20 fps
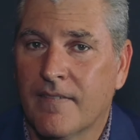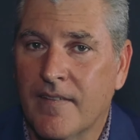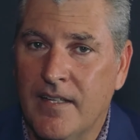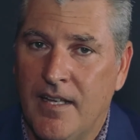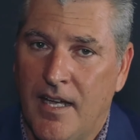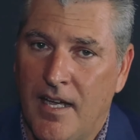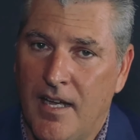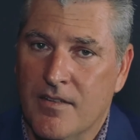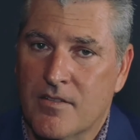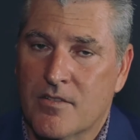the
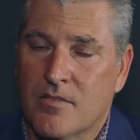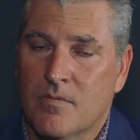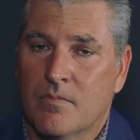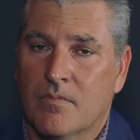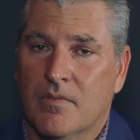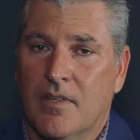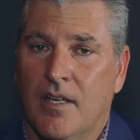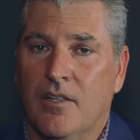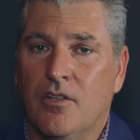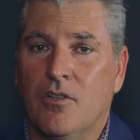case,
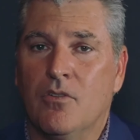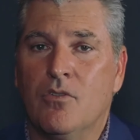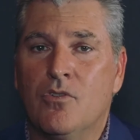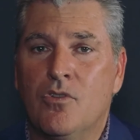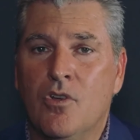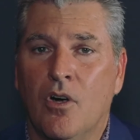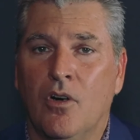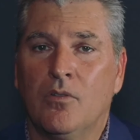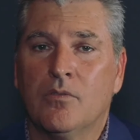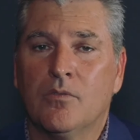okay? You
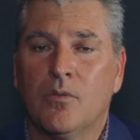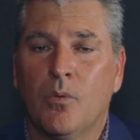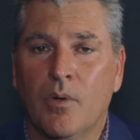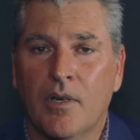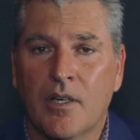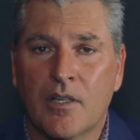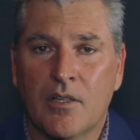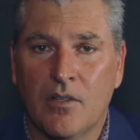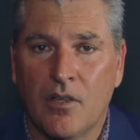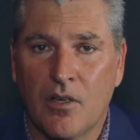don't
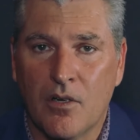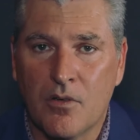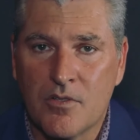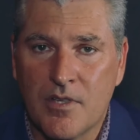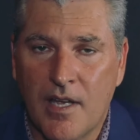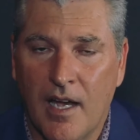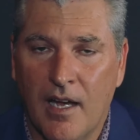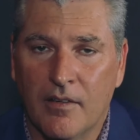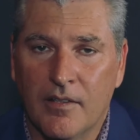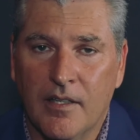want to close
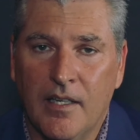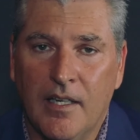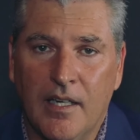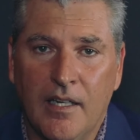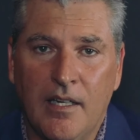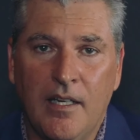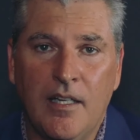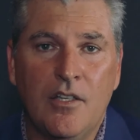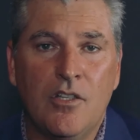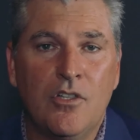out
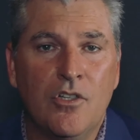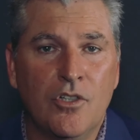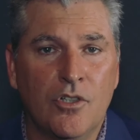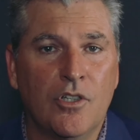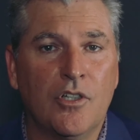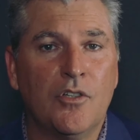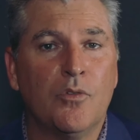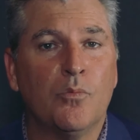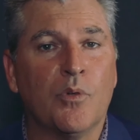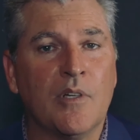any
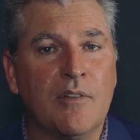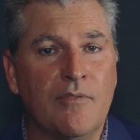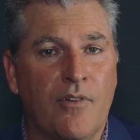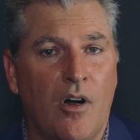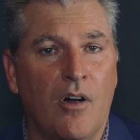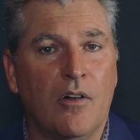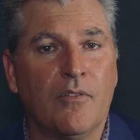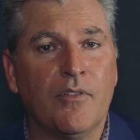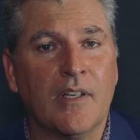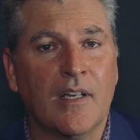good
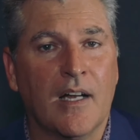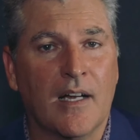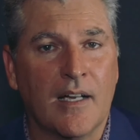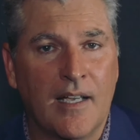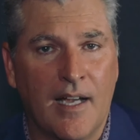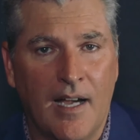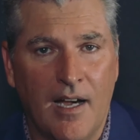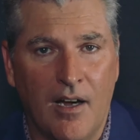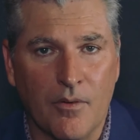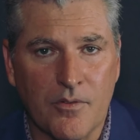revolving
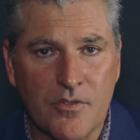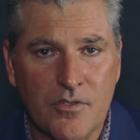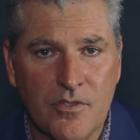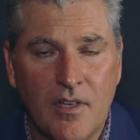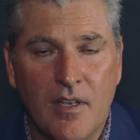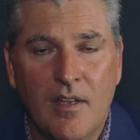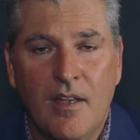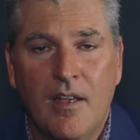accounts.